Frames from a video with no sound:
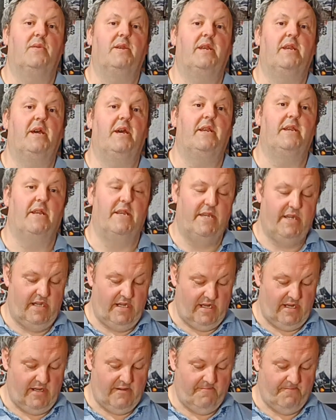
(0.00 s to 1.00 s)

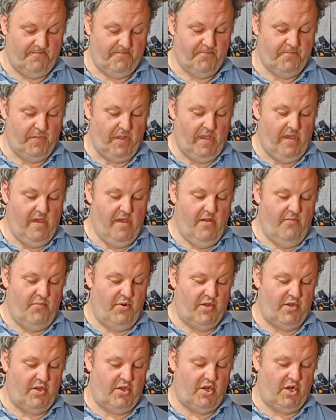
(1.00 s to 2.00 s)
$29.99.
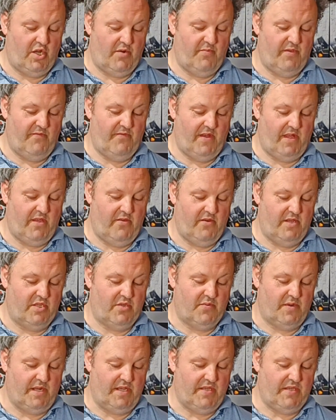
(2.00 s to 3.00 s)
Brickeconomy value
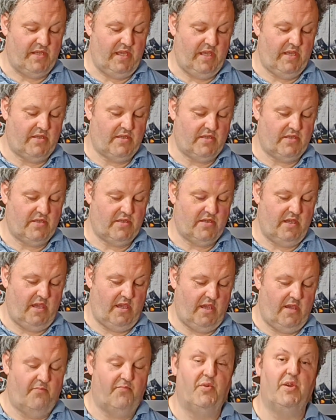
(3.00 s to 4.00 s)
at 26,
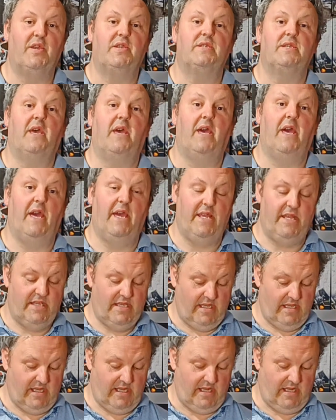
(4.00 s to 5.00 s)
BrickSet
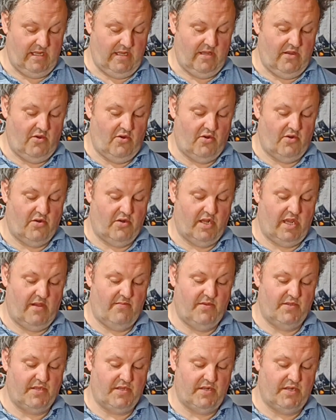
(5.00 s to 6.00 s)
18. On
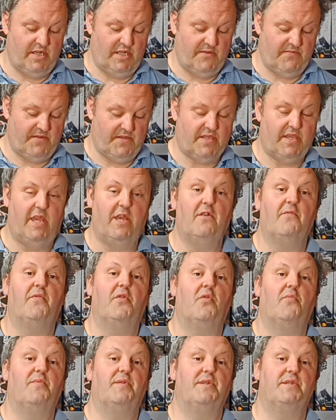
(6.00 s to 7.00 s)
Amazon it's for sale
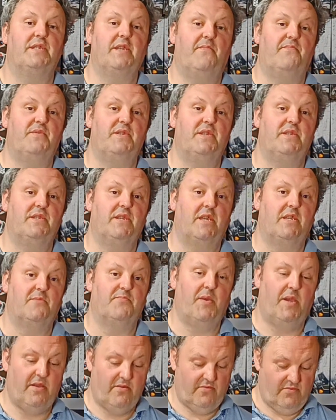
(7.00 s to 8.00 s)
for up to
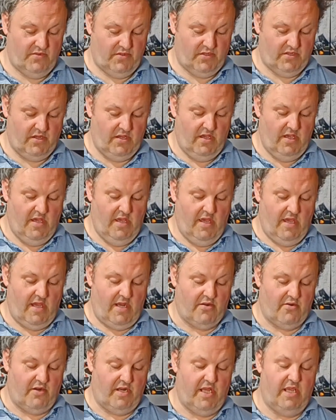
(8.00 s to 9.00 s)
£76,
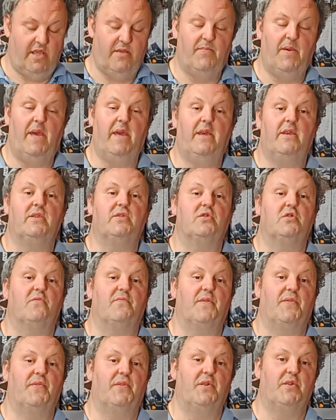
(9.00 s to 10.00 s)
and on eBay it's
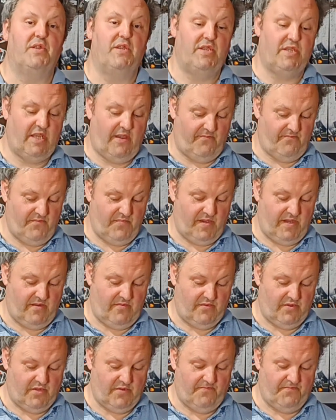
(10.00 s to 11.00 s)
sold for
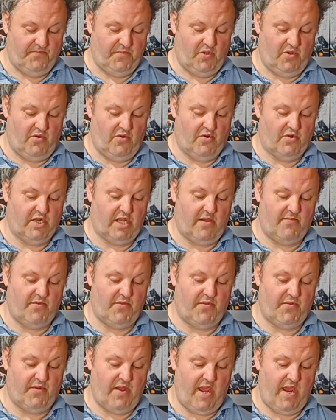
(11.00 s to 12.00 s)
£37. On
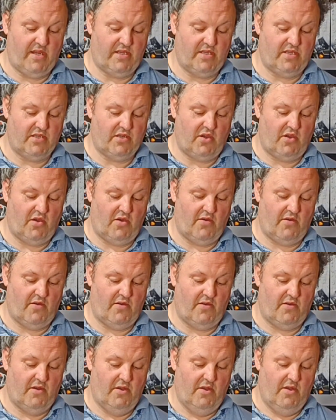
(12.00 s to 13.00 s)
Camel 3X it's got
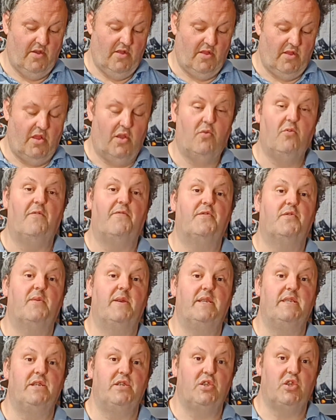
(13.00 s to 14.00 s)
a low of
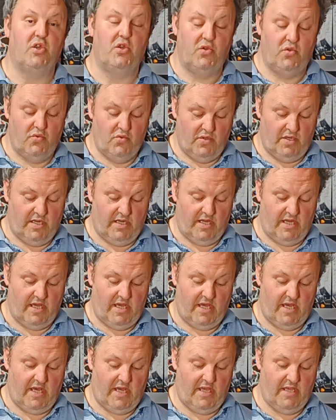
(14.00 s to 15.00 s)
22 and a
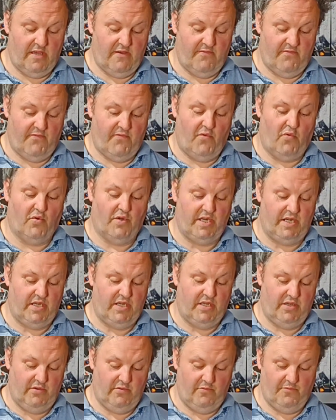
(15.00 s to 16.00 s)
high of
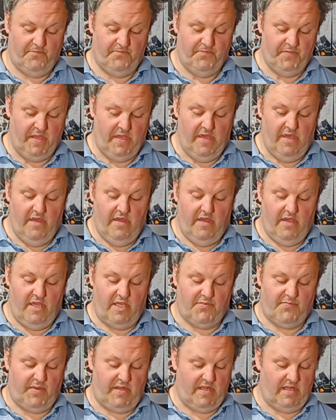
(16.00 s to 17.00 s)
42.
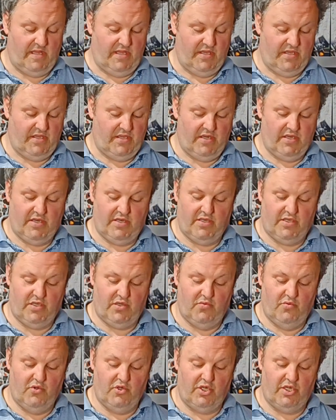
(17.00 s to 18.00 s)
It's been listed
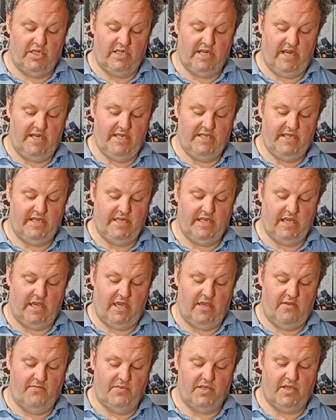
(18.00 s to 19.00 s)
290
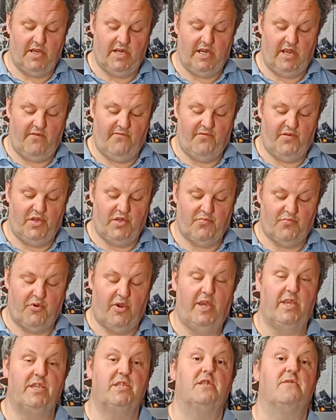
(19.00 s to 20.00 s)
times at an average
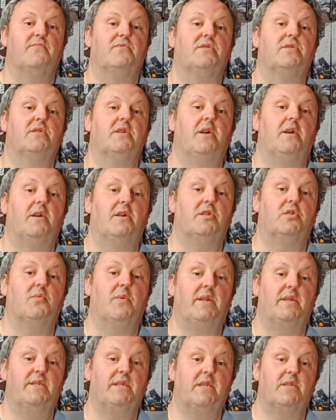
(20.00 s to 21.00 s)
price of
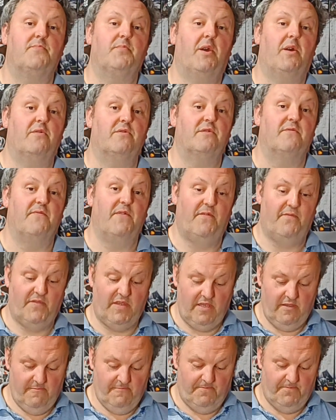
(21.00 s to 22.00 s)

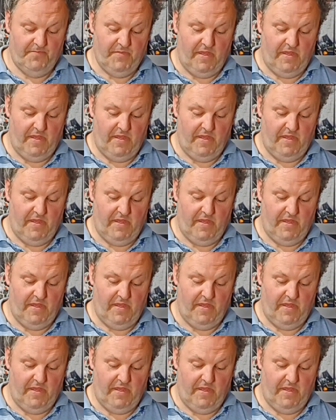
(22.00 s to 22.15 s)
£26.50,